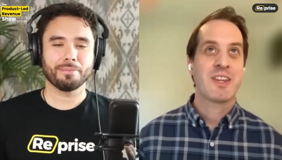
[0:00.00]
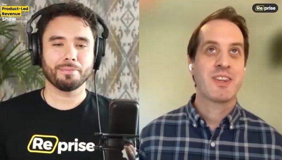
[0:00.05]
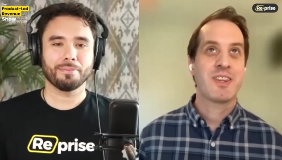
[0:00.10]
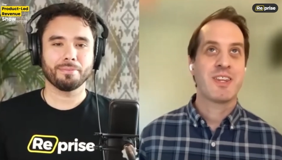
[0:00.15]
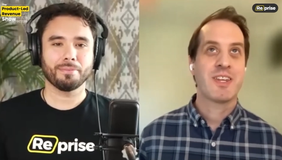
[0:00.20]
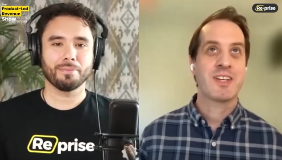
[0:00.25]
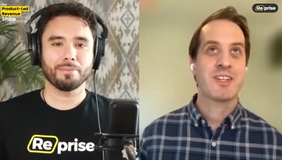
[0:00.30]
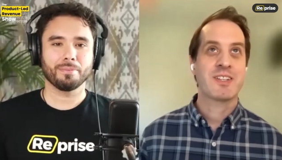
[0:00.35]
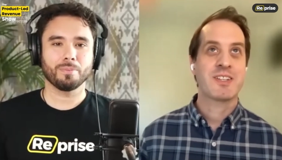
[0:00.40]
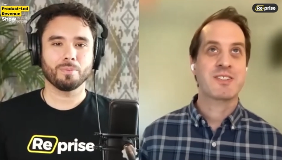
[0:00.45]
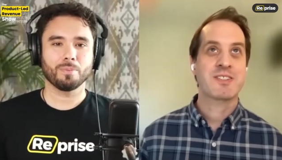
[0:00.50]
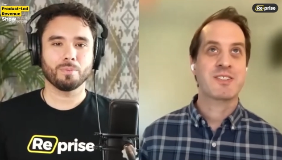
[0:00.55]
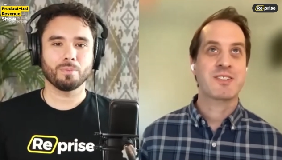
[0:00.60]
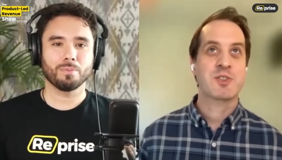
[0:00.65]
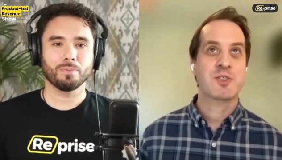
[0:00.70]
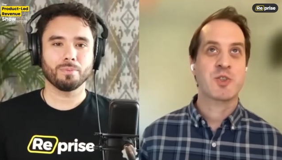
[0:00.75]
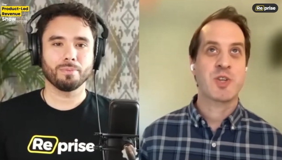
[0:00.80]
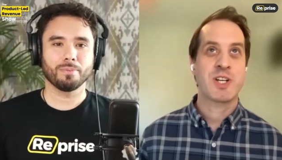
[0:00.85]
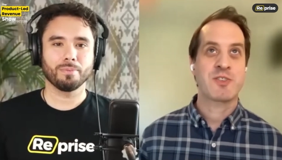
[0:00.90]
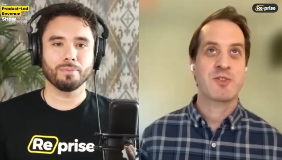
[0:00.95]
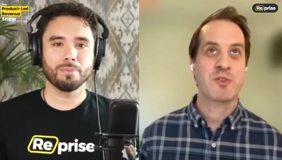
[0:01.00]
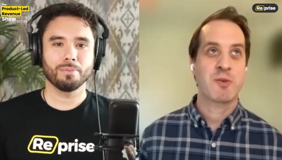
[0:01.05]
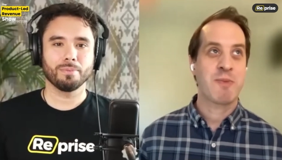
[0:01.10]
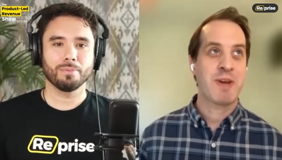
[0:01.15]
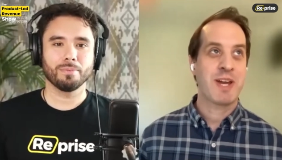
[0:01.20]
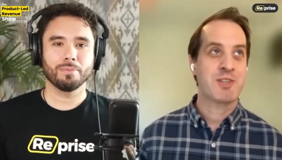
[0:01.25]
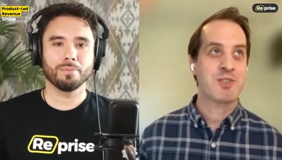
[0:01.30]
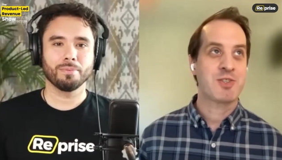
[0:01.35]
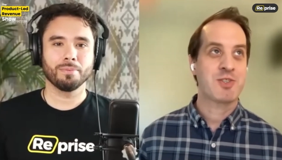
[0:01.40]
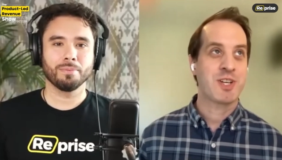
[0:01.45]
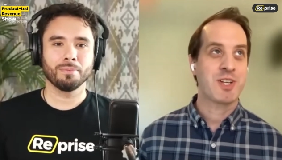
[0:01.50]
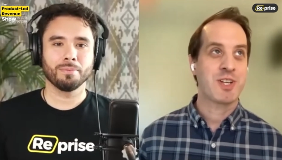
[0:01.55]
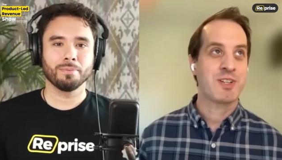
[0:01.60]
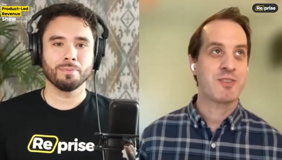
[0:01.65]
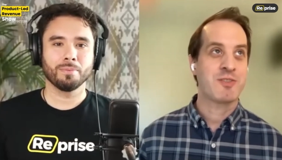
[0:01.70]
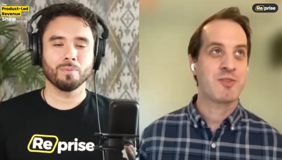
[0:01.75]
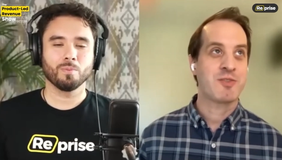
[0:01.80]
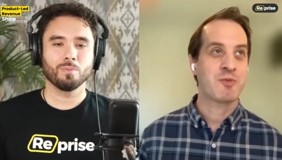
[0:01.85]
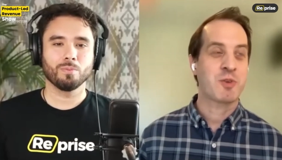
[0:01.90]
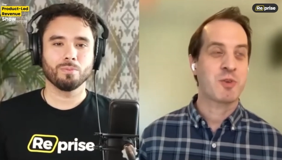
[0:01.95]
Speaker 1: this
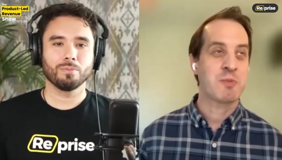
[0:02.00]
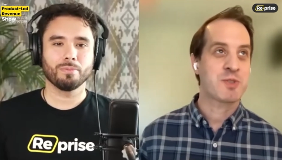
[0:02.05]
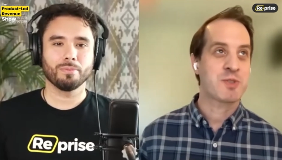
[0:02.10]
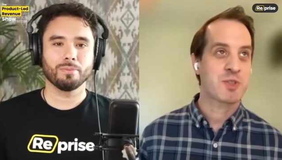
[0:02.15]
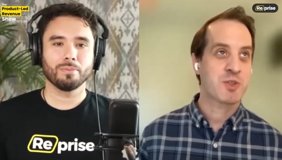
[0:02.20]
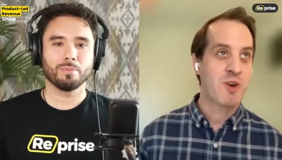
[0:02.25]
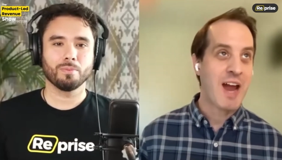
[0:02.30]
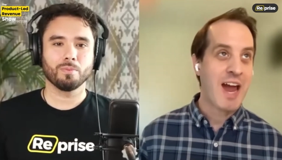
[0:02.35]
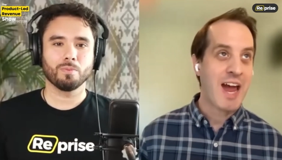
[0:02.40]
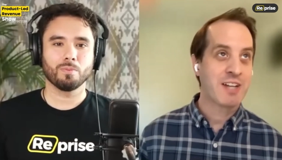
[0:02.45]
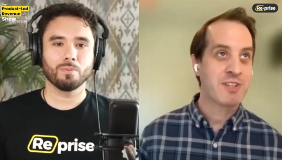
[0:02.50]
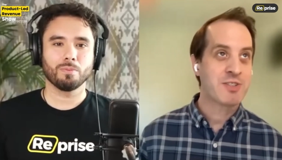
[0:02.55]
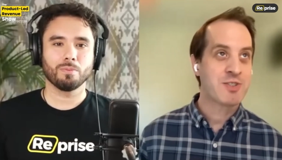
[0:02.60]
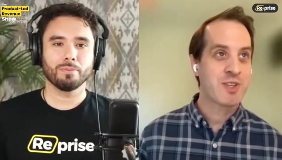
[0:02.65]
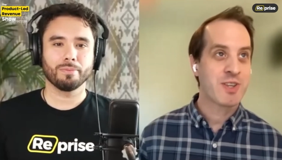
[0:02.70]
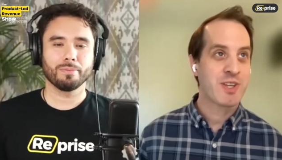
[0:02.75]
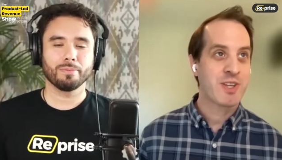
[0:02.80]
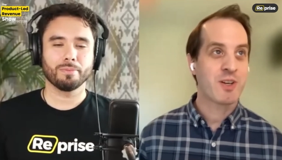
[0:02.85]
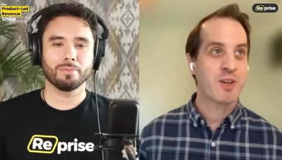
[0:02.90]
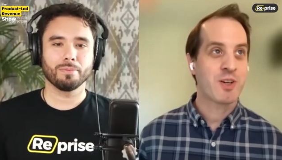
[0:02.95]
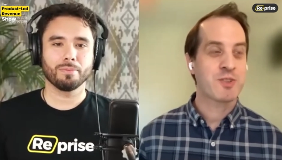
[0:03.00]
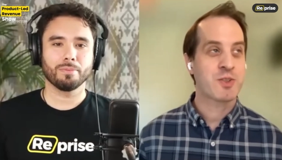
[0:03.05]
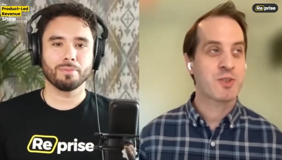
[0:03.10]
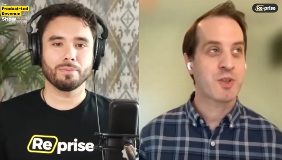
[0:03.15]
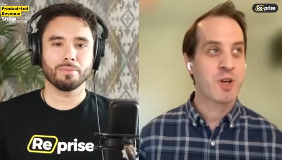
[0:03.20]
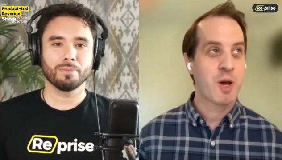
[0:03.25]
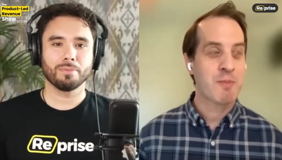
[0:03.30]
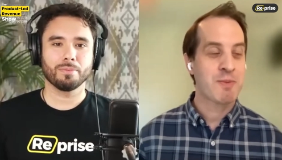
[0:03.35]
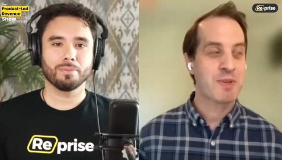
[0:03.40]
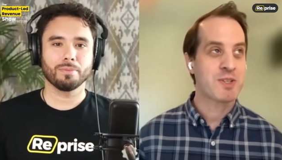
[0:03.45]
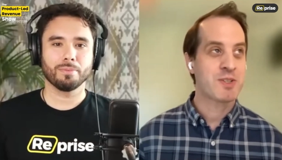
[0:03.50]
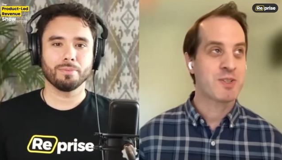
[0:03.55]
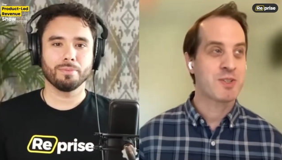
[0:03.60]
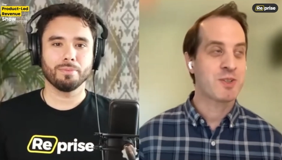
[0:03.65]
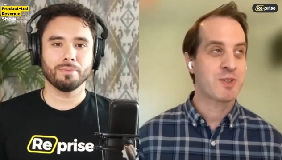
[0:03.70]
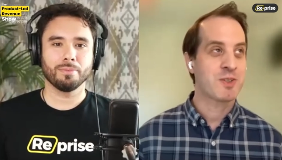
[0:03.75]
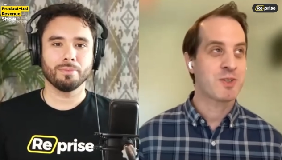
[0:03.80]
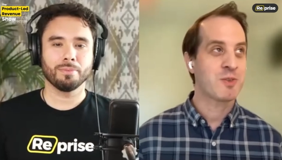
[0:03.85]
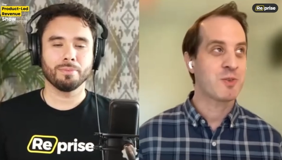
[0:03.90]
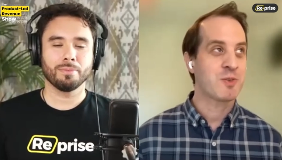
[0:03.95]
transformation from scratch and then also come
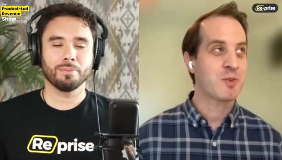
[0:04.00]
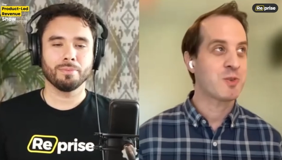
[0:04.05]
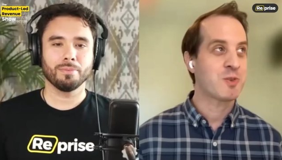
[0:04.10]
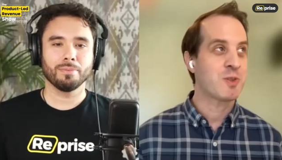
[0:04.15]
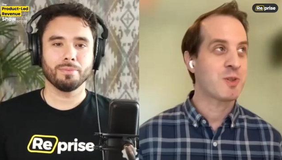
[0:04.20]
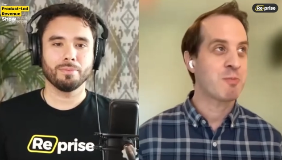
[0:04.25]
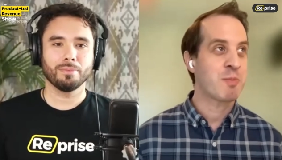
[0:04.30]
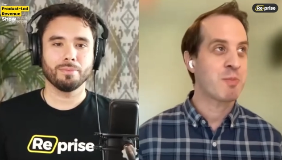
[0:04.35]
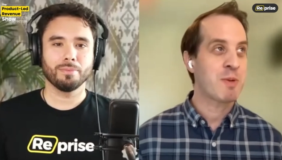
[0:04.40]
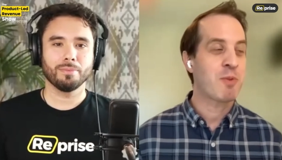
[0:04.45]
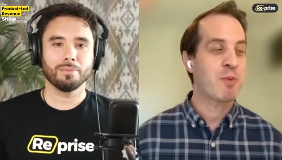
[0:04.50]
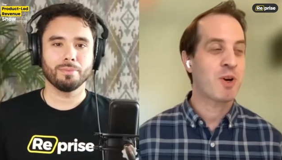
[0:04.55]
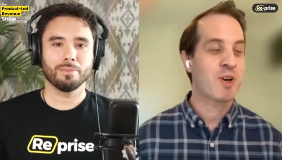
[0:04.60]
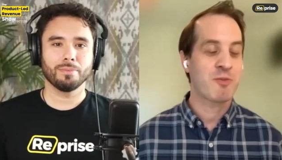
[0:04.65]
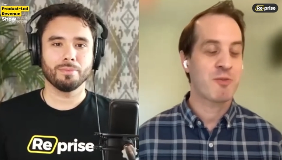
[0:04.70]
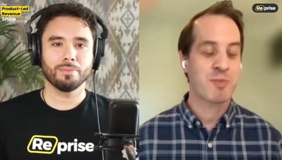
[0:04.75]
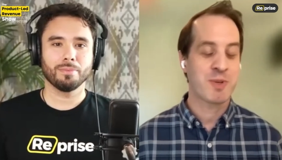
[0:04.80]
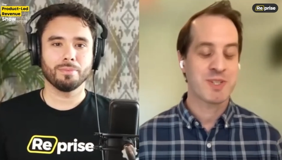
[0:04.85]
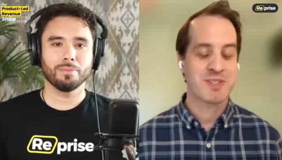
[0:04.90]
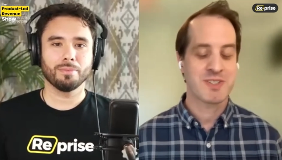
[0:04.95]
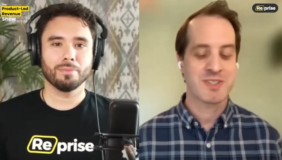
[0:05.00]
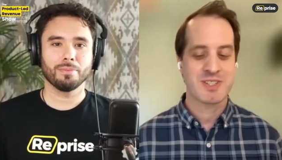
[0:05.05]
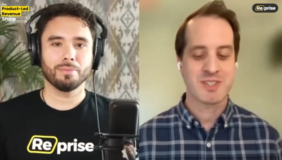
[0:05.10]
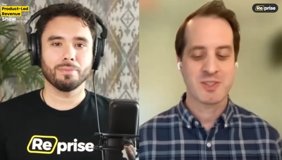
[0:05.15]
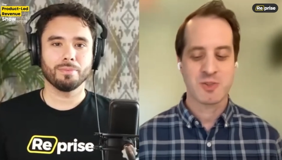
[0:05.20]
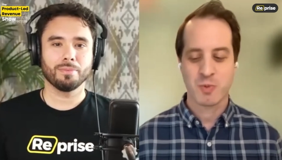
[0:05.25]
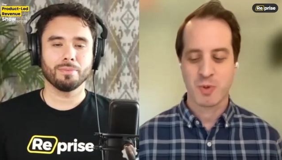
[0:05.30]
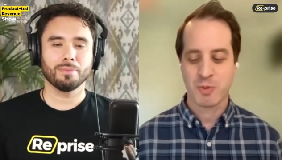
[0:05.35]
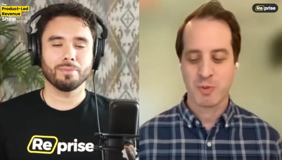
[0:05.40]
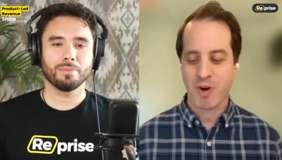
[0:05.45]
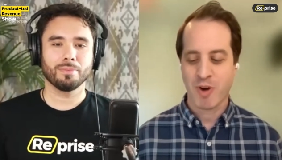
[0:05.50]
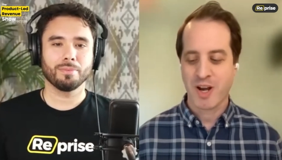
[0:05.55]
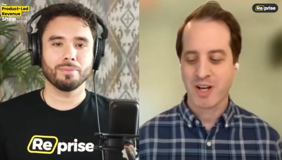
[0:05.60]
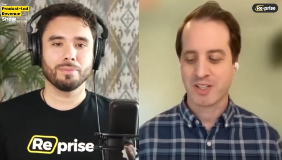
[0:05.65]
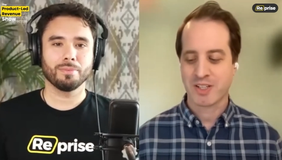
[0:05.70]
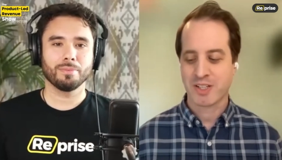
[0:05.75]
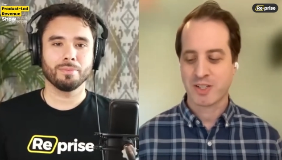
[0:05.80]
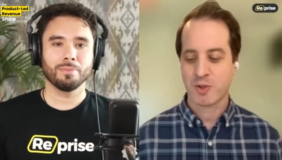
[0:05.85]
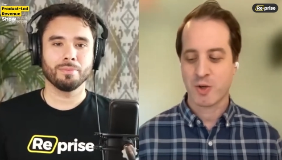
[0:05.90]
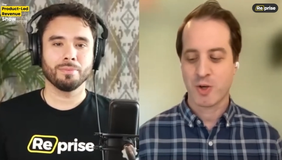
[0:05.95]
into been part of businesses where
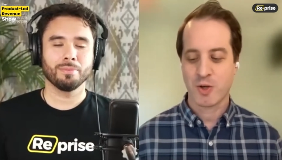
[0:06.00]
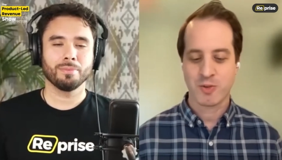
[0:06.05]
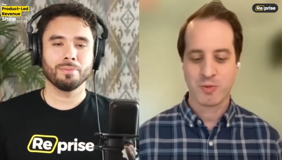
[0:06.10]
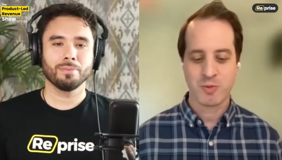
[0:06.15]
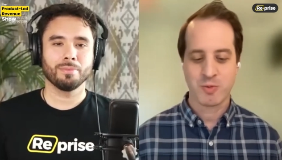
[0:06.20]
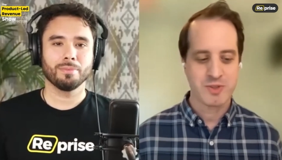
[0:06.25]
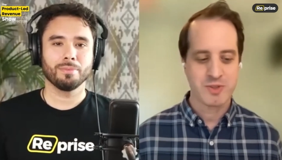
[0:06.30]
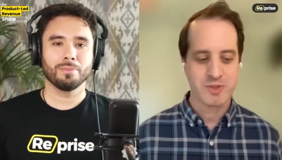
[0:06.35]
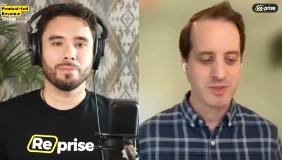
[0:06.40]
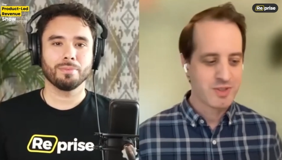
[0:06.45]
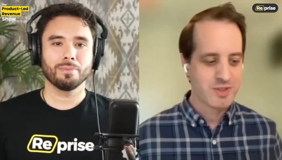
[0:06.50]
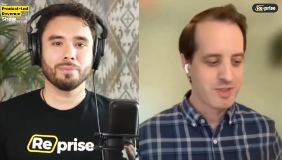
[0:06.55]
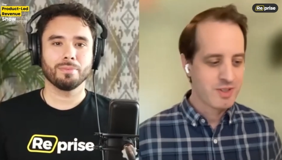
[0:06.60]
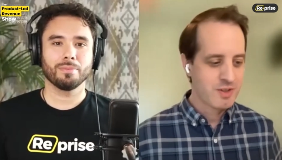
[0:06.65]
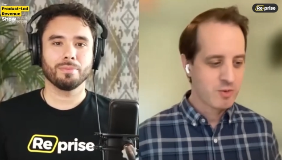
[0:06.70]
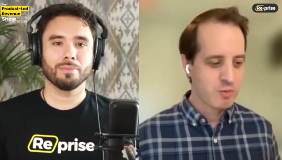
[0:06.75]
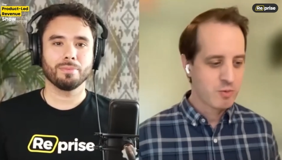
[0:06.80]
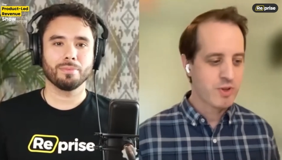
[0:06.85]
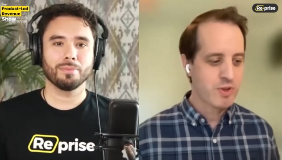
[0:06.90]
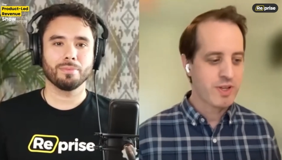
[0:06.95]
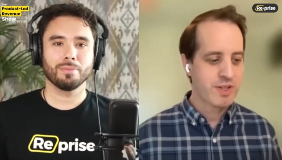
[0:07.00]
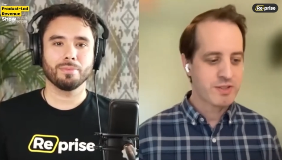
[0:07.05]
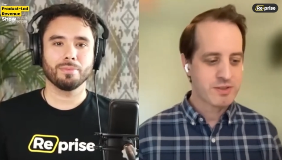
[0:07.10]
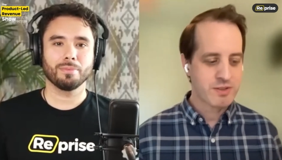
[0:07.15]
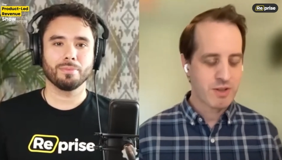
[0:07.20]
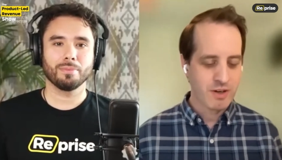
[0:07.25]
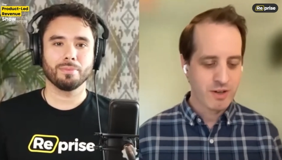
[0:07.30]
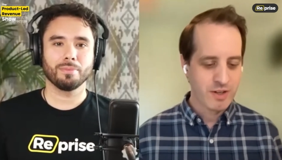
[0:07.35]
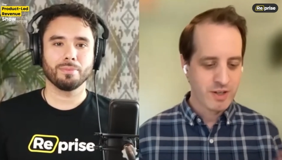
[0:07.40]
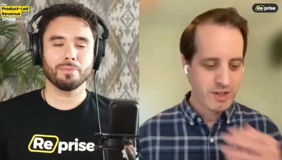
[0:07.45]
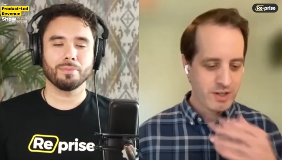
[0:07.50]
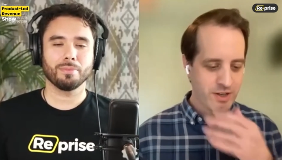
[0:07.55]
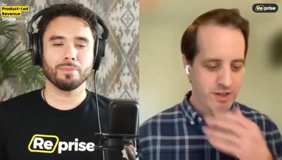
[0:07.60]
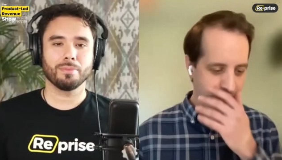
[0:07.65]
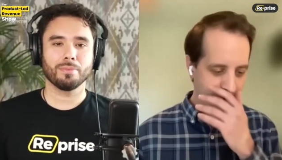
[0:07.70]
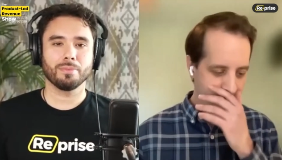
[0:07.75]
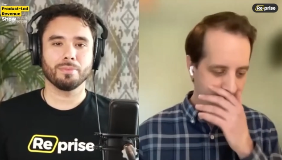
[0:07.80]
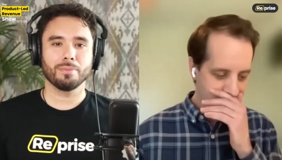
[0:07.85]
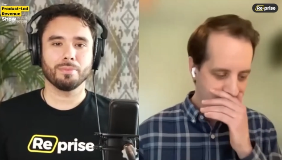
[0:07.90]
product led growth was where they started.